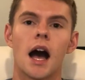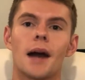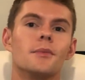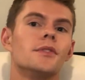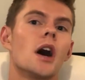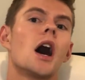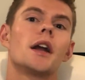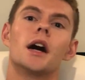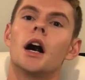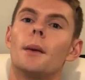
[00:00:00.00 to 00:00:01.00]
I'm
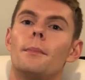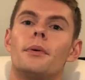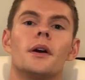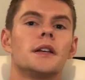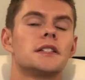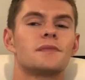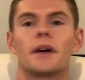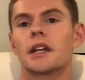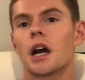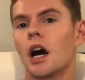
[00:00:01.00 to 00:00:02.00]
not up
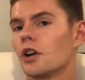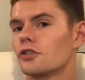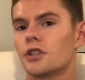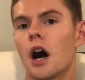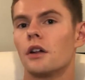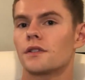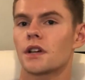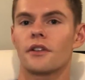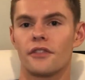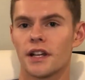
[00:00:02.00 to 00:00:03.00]
spending $100
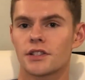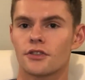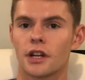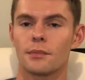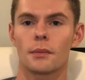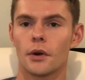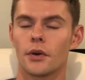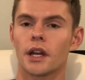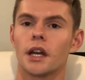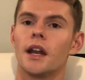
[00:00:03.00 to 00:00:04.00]
on a face cream
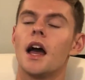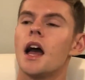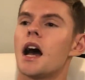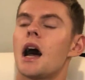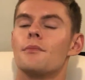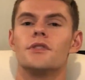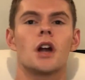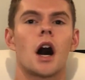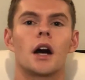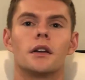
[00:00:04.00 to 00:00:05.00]
promoting it. I'm
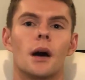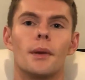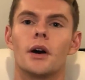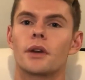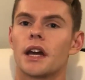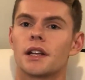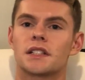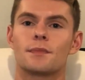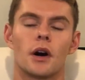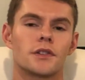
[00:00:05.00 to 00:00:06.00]
not about getting
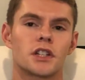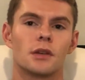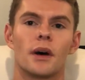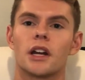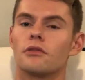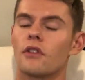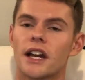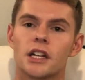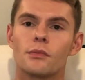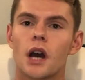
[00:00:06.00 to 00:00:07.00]
sponsored by a
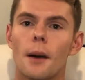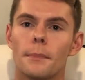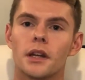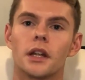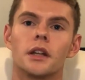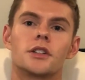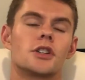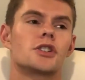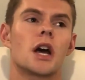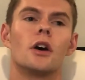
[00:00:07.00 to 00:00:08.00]
random company
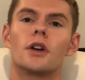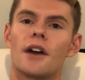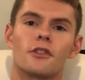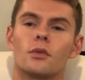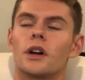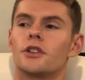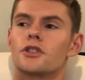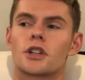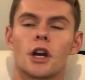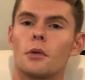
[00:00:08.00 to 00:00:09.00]
to tell everyone
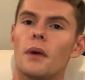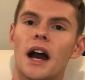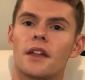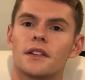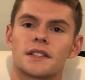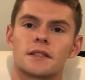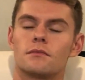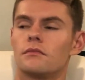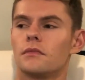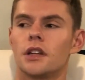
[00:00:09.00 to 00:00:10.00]
you should go buy this
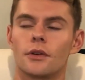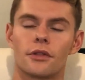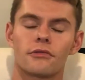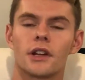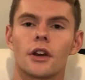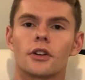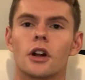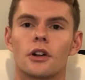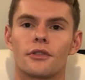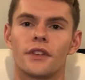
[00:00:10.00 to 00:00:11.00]

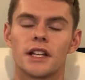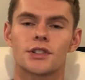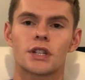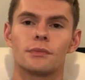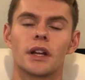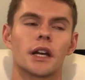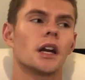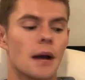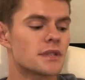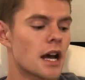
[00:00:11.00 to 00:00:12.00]
$300 face cream. Like,
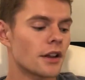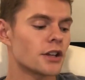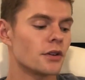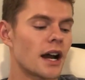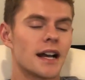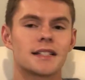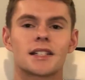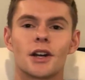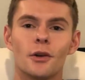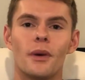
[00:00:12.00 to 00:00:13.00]
I'm telling you guys
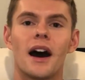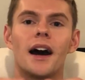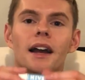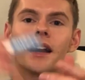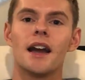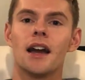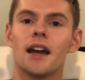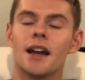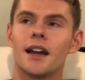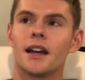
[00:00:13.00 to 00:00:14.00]
to go buy
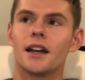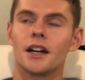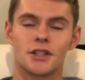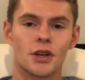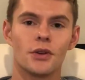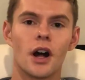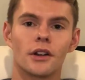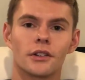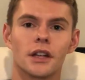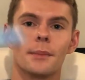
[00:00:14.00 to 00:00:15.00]
a
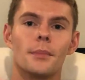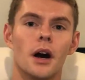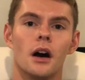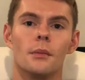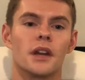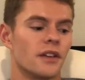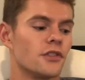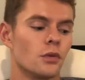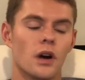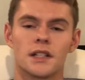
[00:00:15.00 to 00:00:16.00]
$2 lip balm
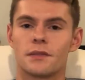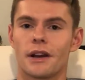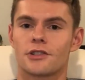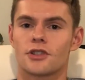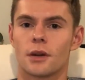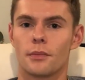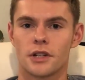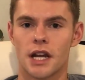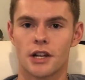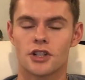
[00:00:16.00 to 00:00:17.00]
if you want some extra
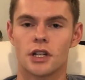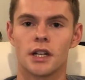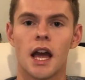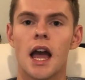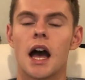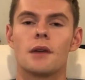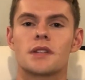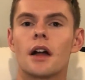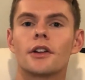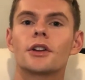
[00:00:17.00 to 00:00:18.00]
protection. I'm
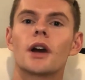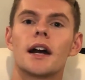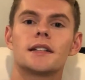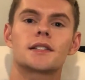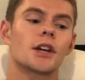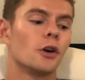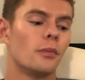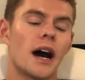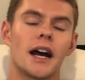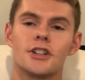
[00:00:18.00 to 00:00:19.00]
telling you guys to go
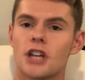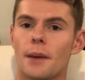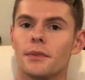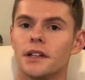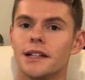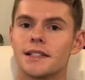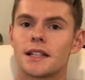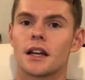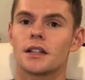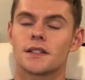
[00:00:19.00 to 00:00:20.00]
buy
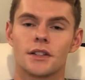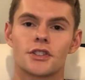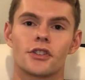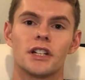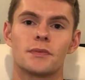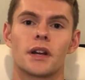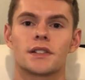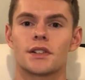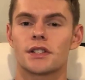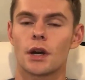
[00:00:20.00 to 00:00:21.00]
Japanese sunscreens
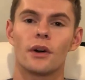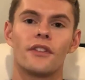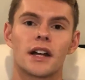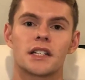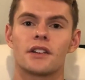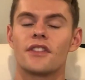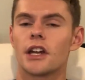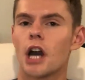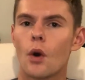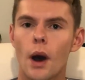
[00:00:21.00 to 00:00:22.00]
because they're so effective,
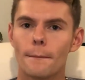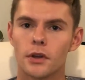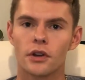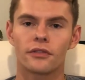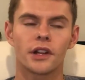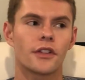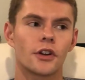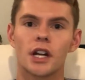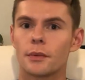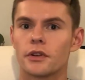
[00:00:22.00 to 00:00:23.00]
they go on beautifully, they're
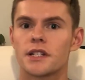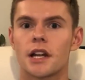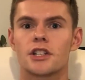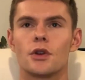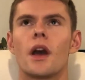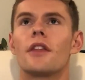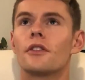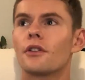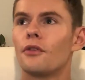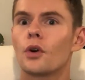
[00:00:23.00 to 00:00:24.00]
gonna protect you, and
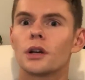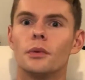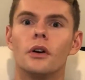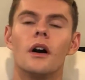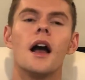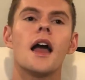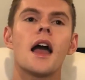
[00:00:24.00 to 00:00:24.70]
they're affordable.